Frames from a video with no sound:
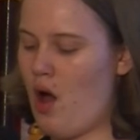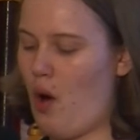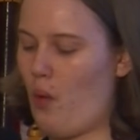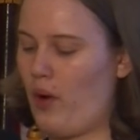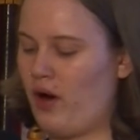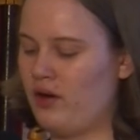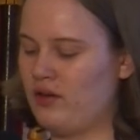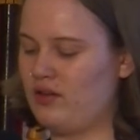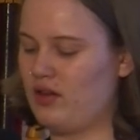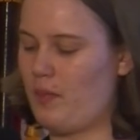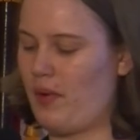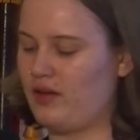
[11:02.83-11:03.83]
Awareness
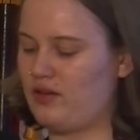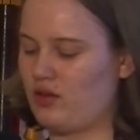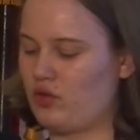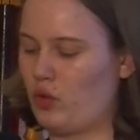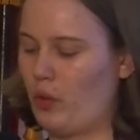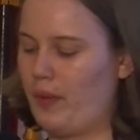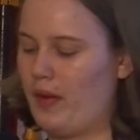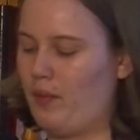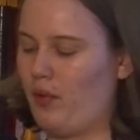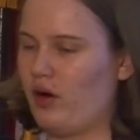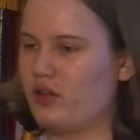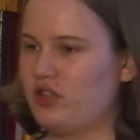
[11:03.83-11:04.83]
that bisexual
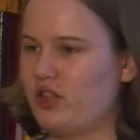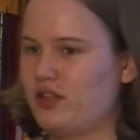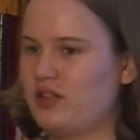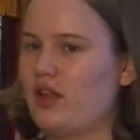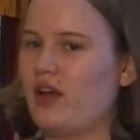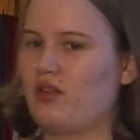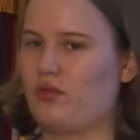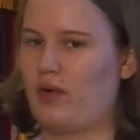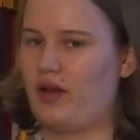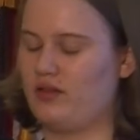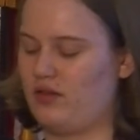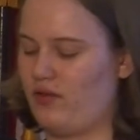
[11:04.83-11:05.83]
people are just like the
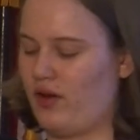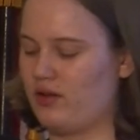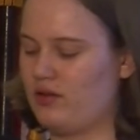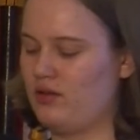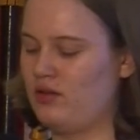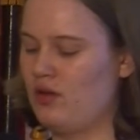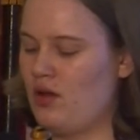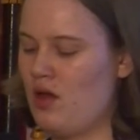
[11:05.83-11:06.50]
rest of us.